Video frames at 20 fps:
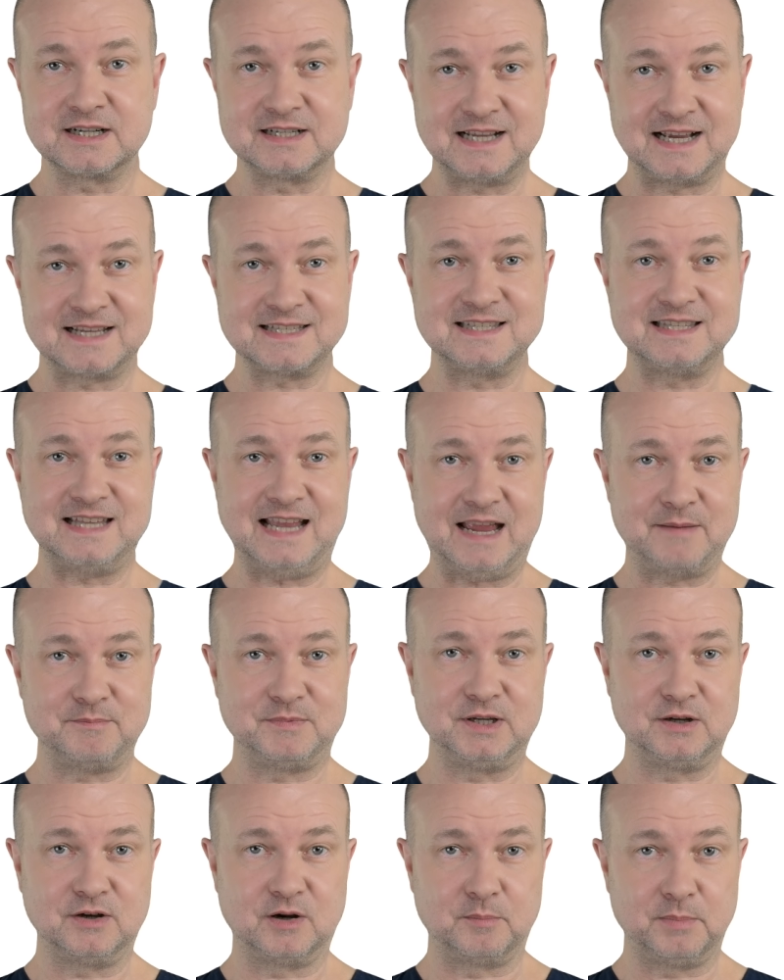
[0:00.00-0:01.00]
doesn't
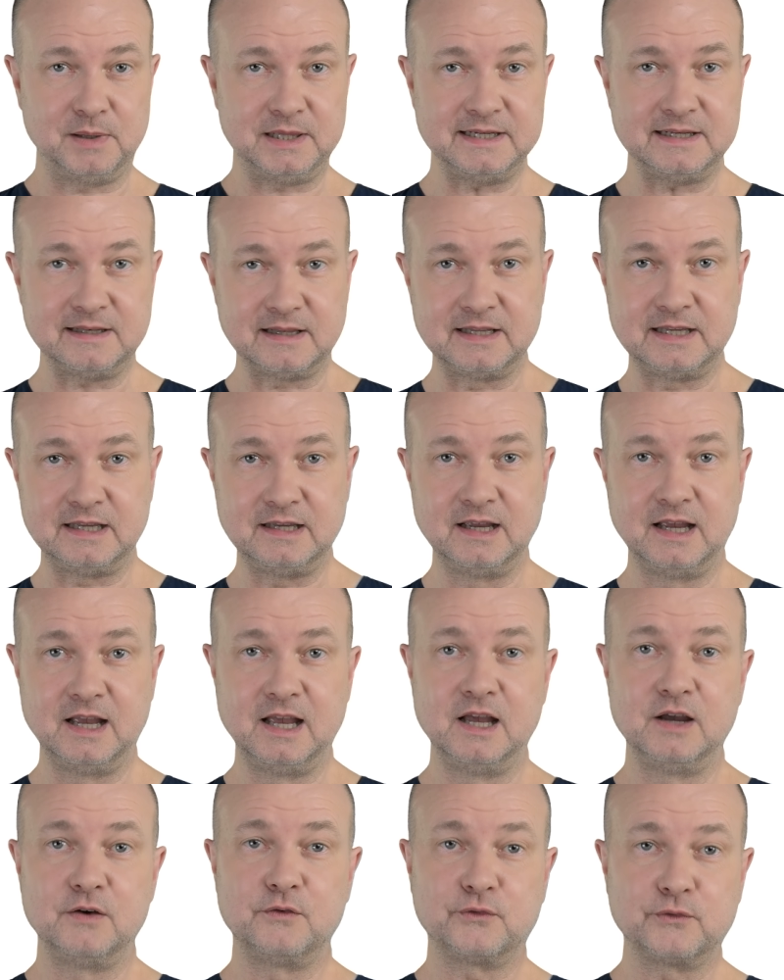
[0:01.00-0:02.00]
empty completely,
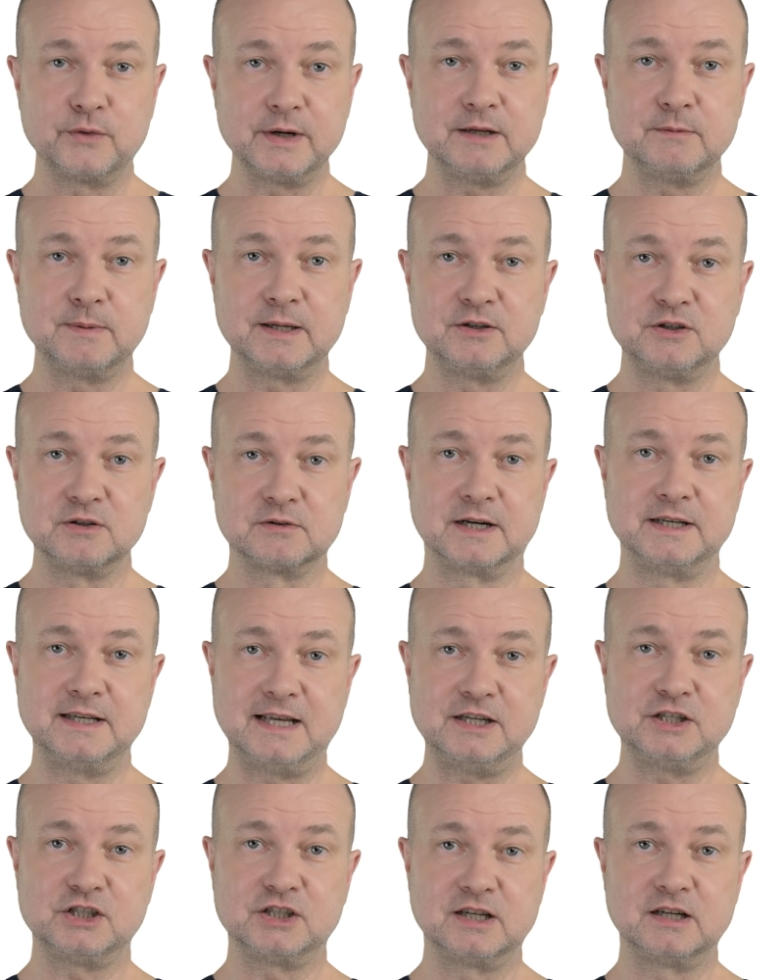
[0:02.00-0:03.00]
frequent
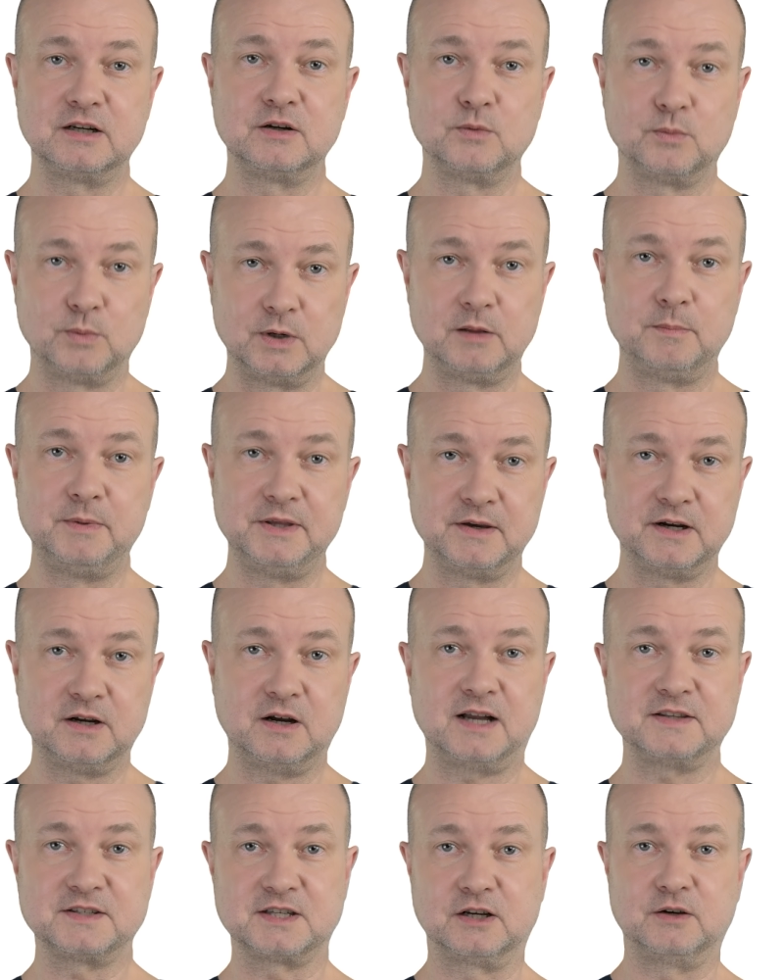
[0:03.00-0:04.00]
urination will be the
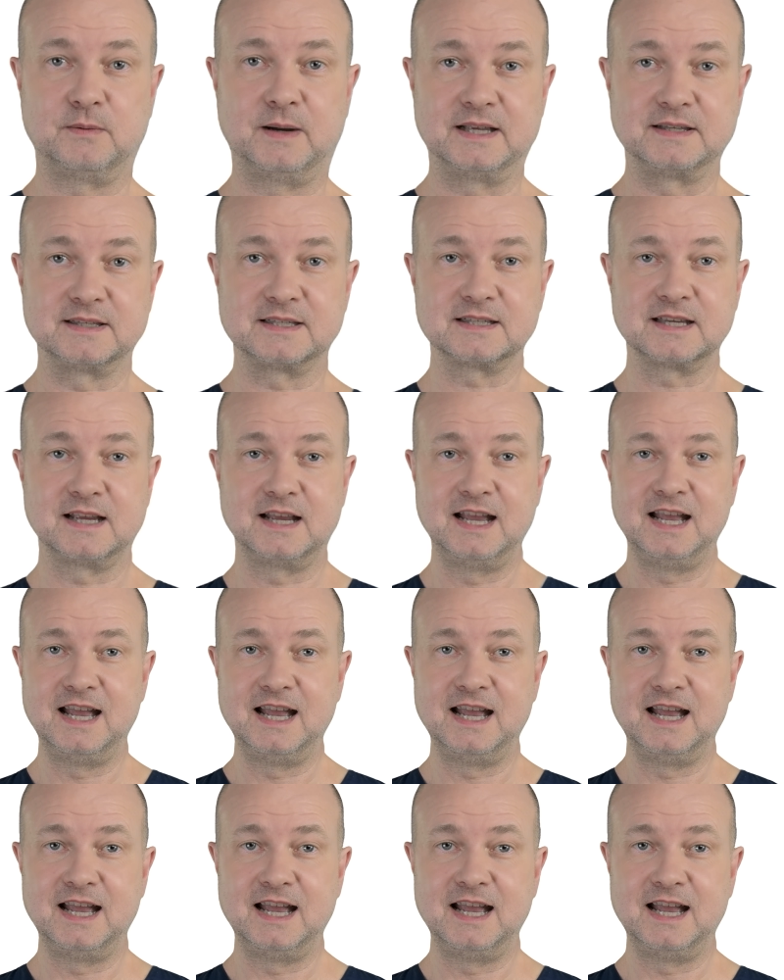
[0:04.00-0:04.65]
consequence.